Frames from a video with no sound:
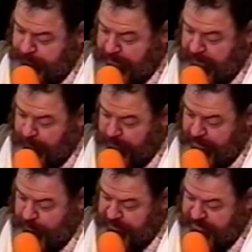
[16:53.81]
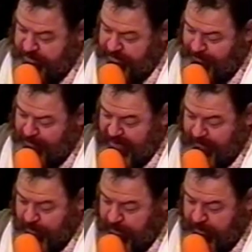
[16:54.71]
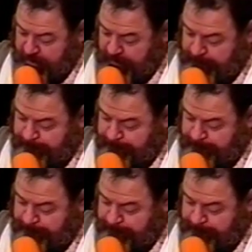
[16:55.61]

Yah Yahweh said to my Marya,